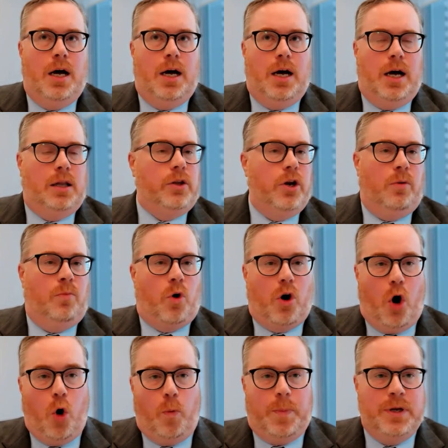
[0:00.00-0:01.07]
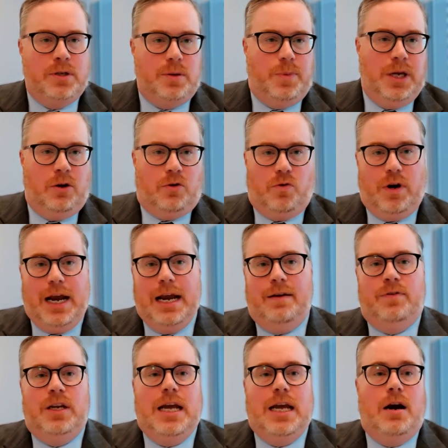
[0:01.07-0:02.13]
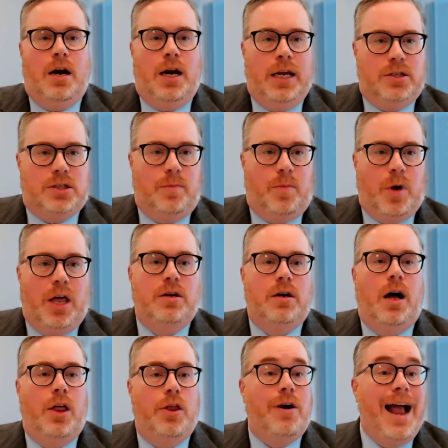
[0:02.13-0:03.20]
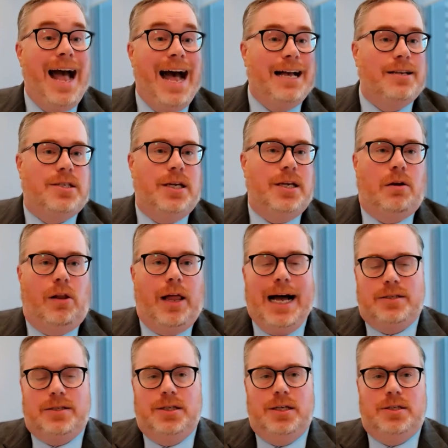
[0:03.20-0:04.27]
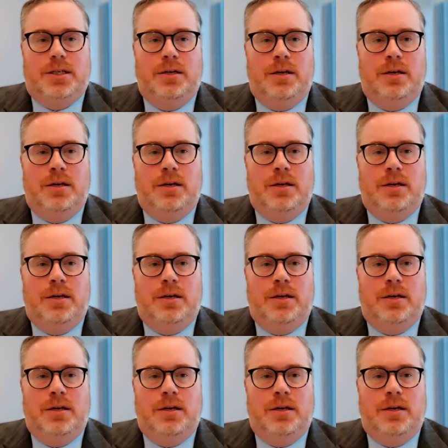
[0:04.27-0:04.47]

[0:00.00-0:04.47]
a little more open to being creative and carrying some other asset classes.